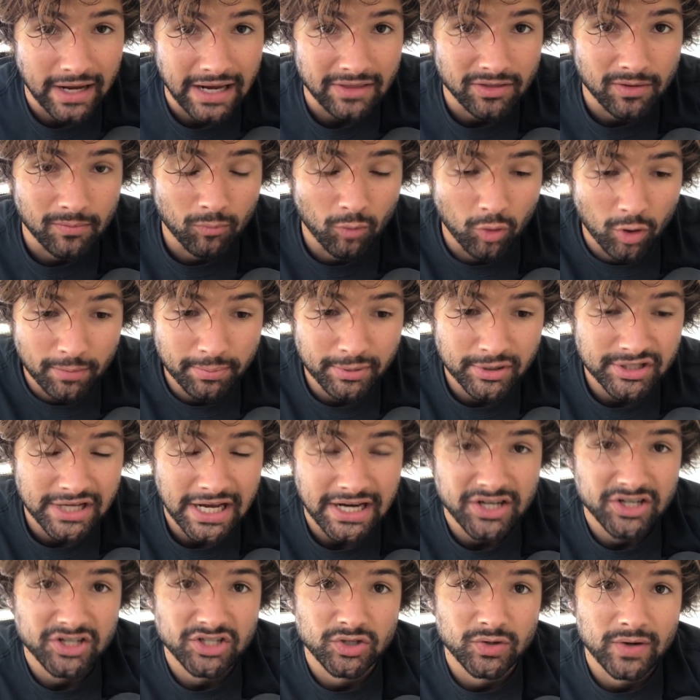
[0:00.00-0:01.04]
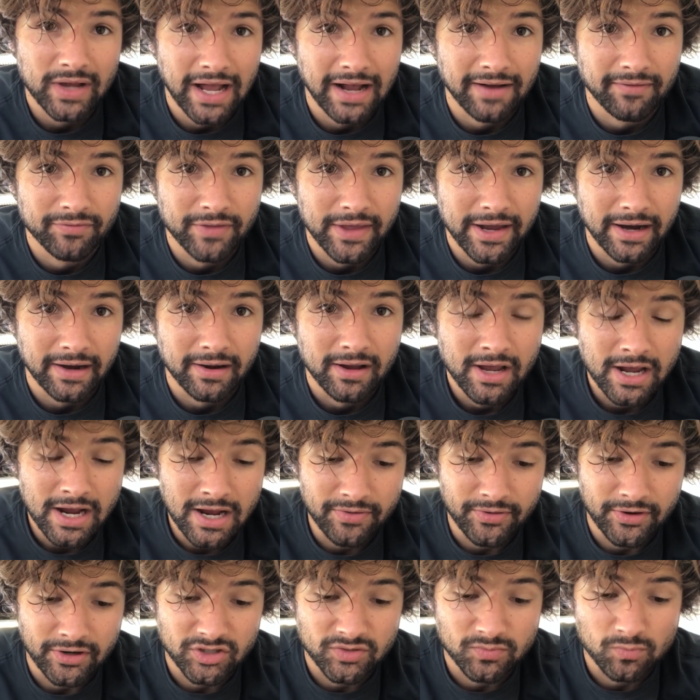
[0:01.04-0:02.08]
The more protection you have there,
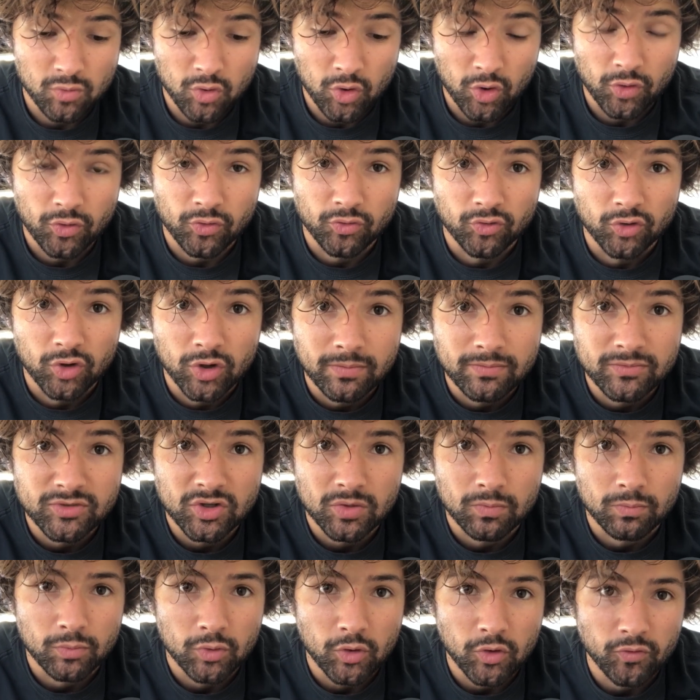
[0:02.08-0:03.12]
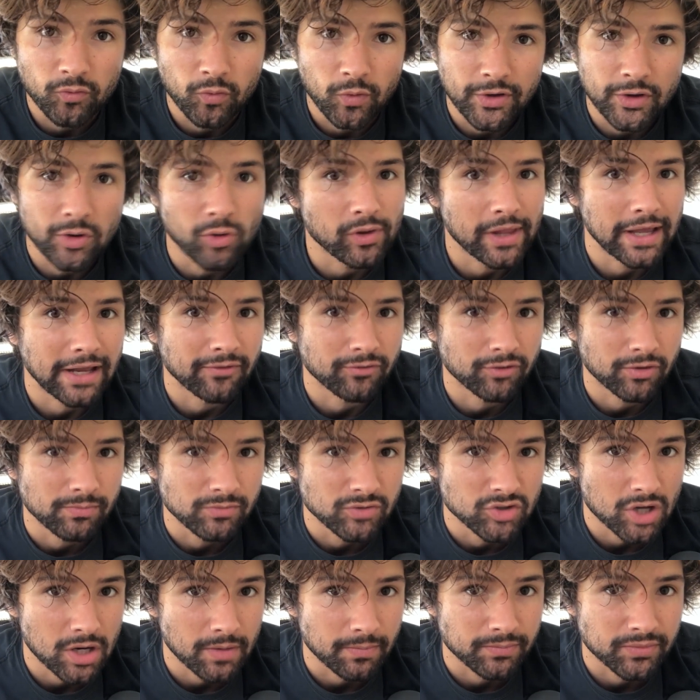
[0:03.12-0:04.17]
there's more room to move when you land from
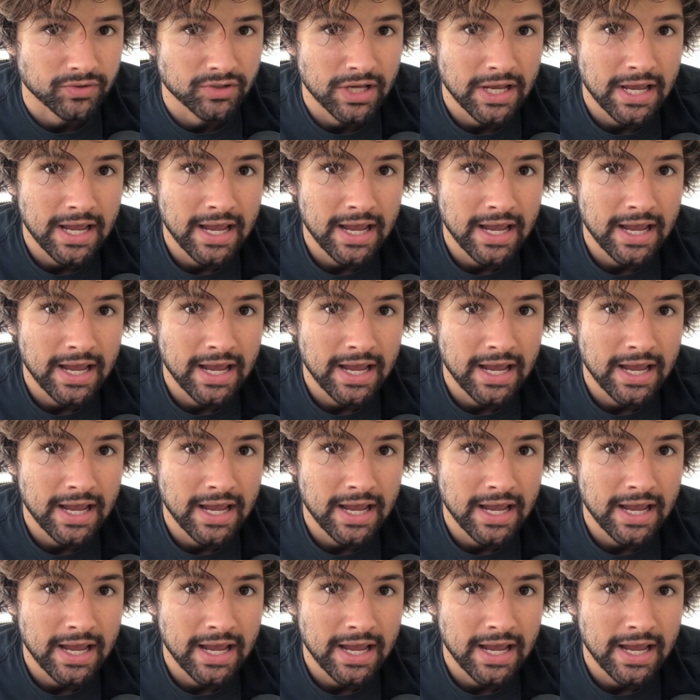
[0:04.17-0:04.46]
jumps.